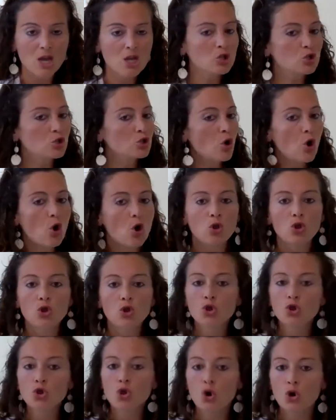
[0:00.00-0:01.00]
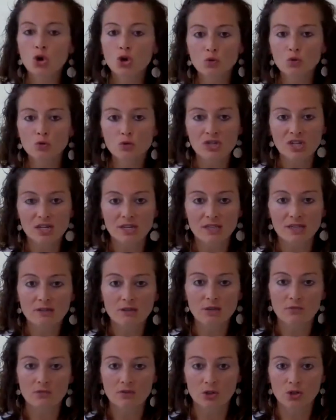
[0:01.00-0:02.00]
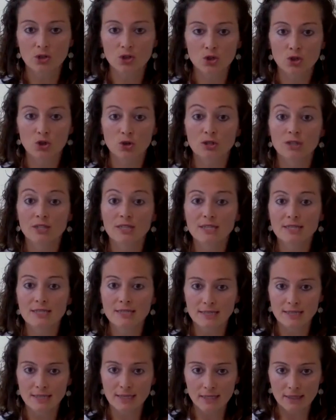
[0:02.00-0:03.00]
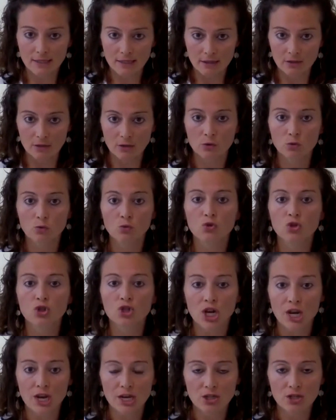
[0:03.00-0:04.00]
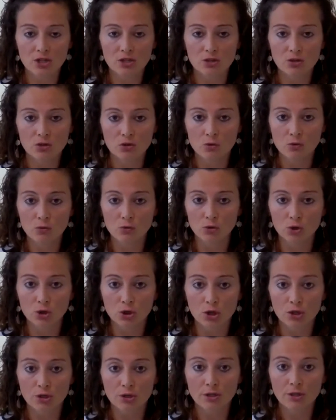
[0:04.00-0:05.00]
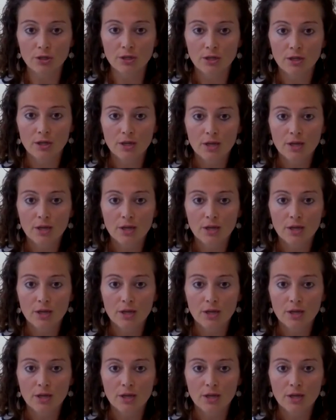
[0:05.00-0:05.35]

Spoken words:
So no user intervention is needed to change the solution,